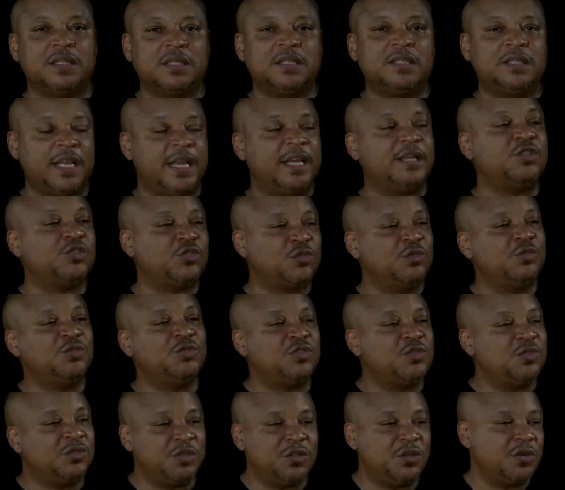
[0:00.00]
stay true
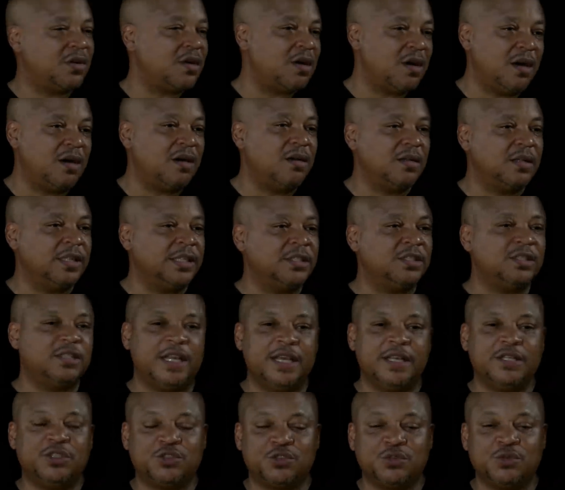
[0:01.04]
to your call and
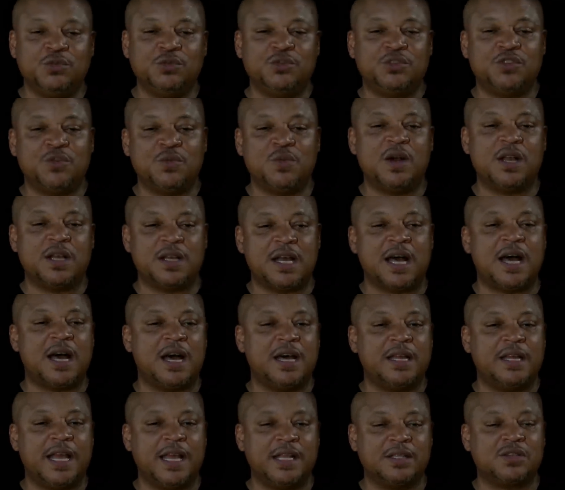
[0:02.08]
stay true to what
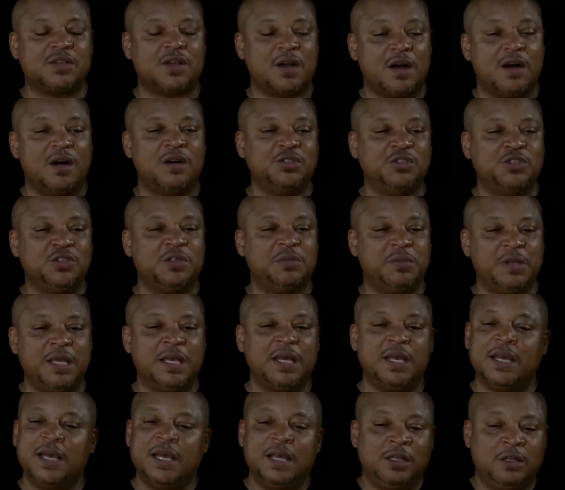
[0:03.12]
God has called you to be,
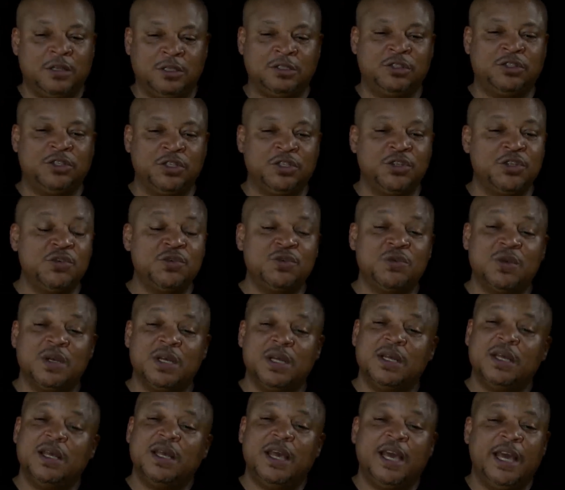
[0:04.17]
to do
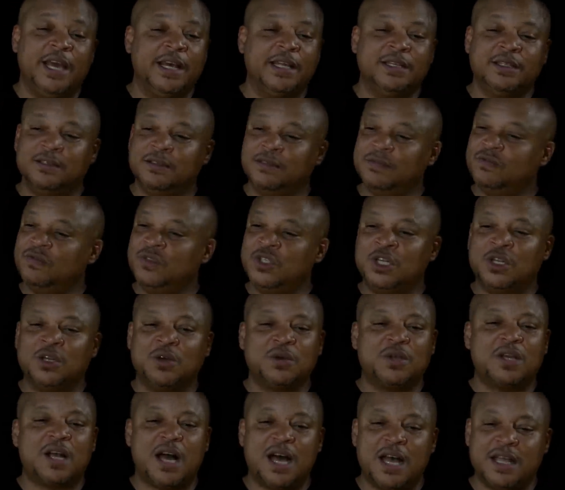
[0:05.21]
and you know
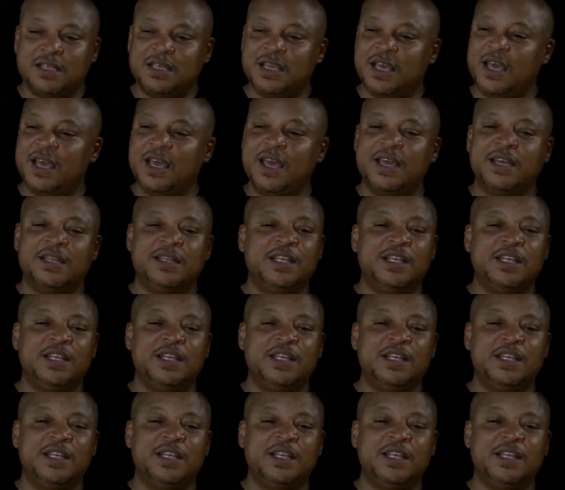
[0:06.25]
Kanye and